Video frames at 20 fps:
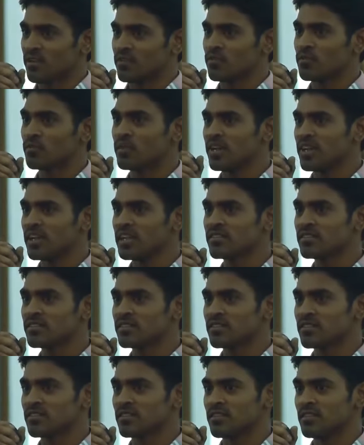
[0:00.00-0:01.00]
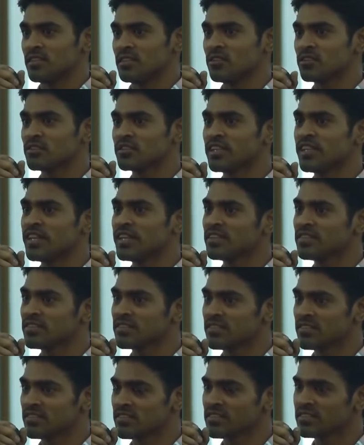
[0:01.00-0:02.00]
So because you are saying
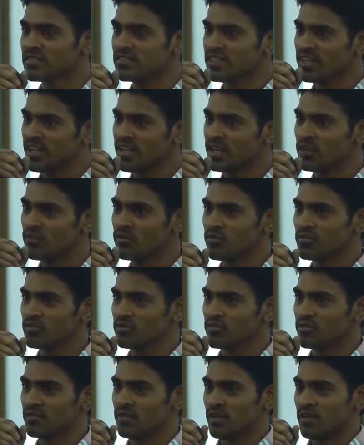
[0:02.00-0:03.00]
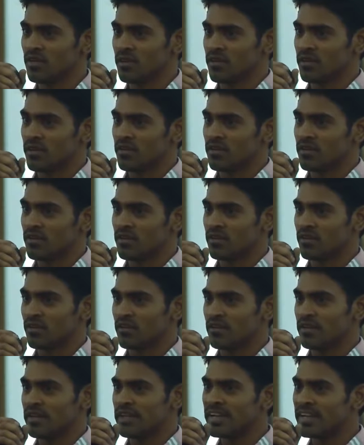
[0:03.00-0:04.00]
this is really
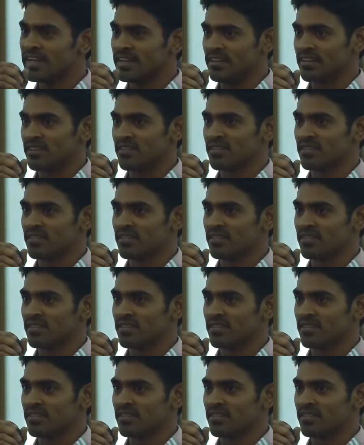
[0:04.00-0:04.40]
uh, need.